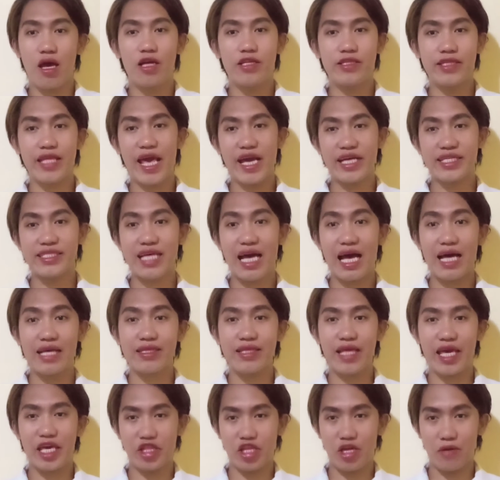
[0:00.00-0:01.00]
Next,
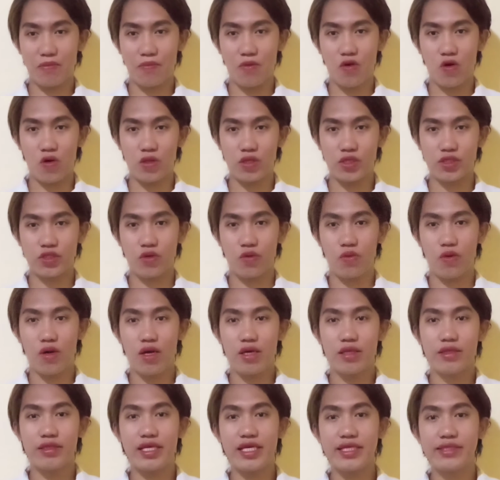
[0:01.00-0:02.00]
attainable. So
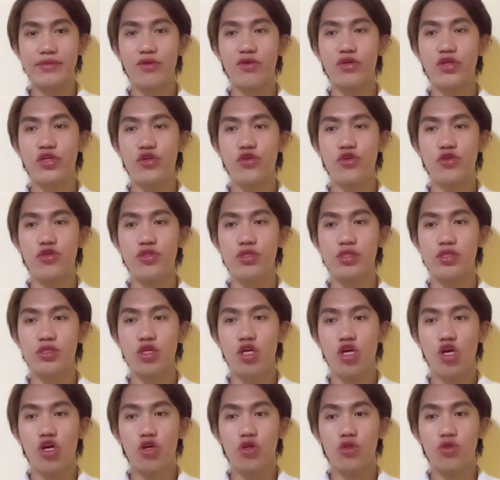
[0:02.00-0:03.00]
this occurs
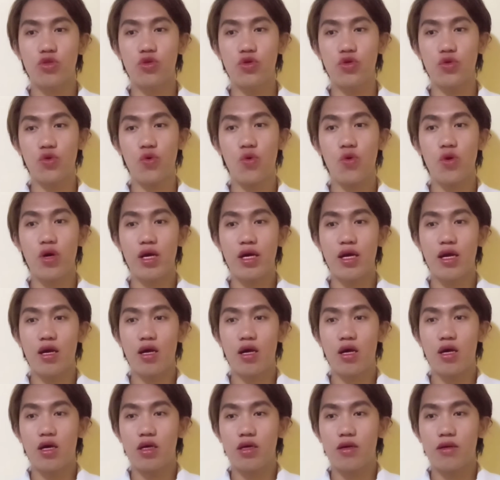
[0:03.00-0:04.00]
through
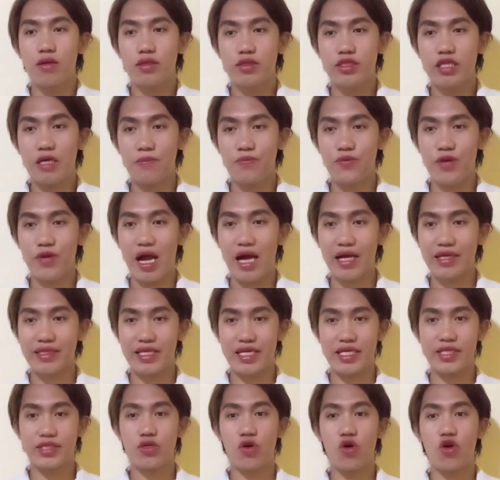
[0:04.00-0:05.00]
the
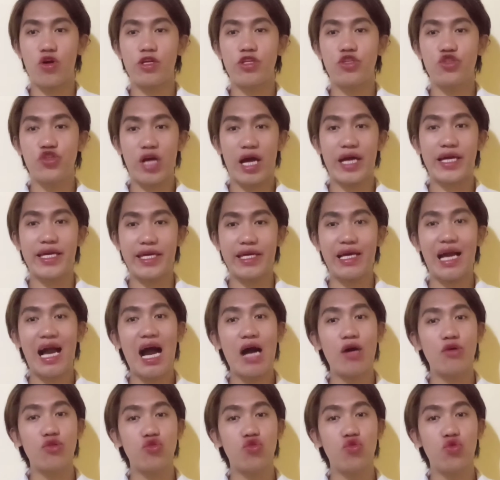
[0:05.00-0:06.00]
practice or trying
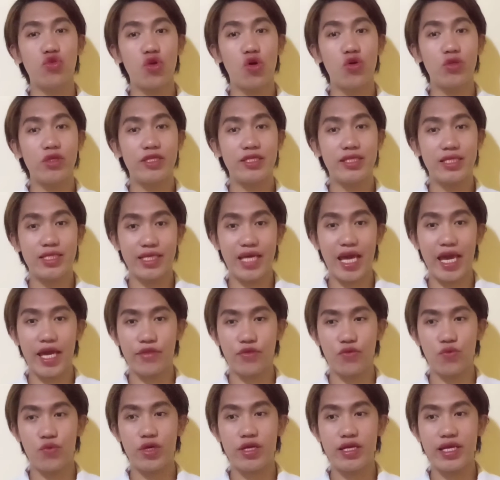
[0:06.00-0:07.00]
how to roller
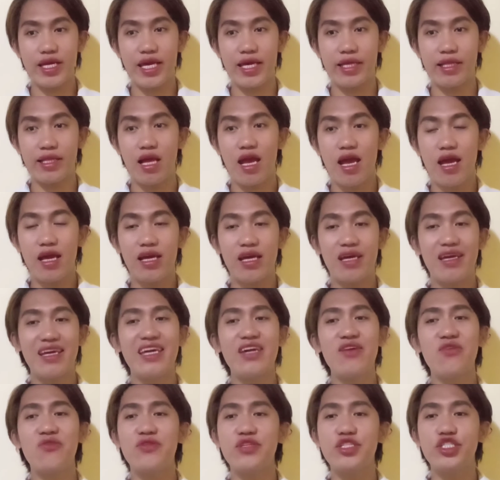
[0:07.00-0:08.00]
skate, wherein
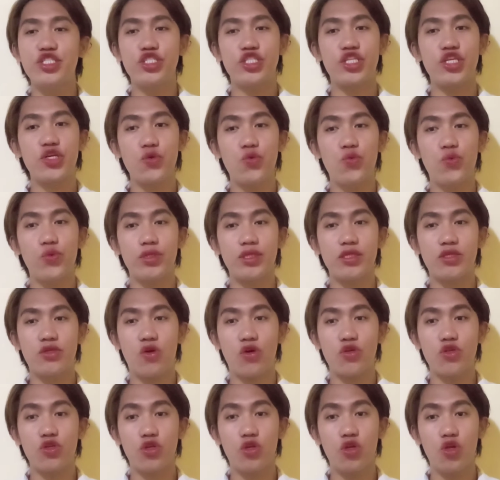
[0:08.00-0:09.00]
he or she will
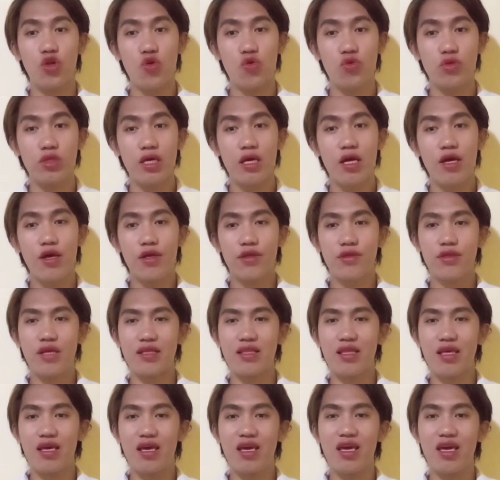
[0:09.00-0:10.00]
conclude
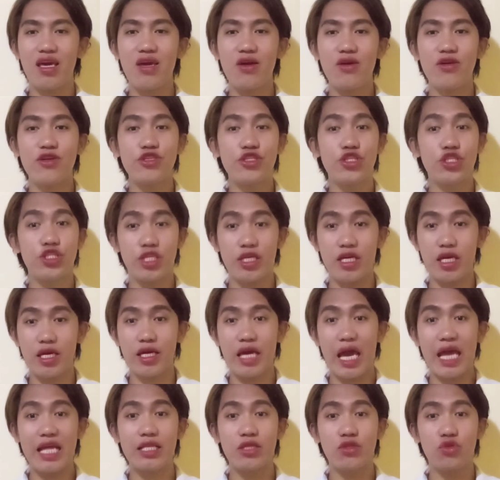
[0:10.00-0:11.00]
that he or she
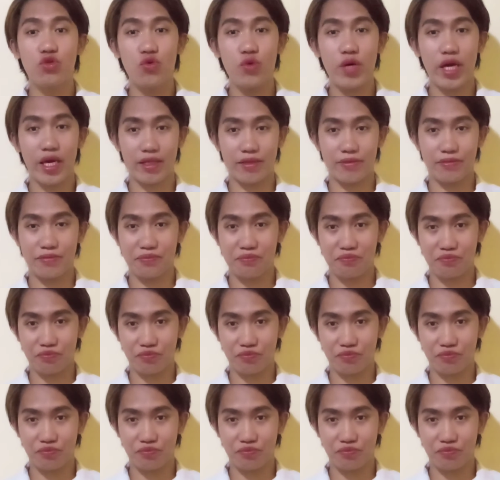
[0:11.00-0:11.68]
can do it.